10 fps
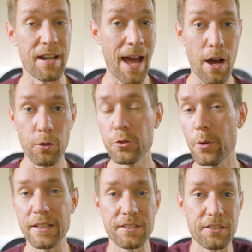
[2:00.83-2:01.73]
How do
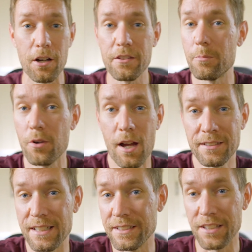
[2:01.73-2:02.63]
I start the
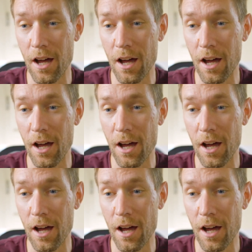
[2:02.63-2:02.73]
process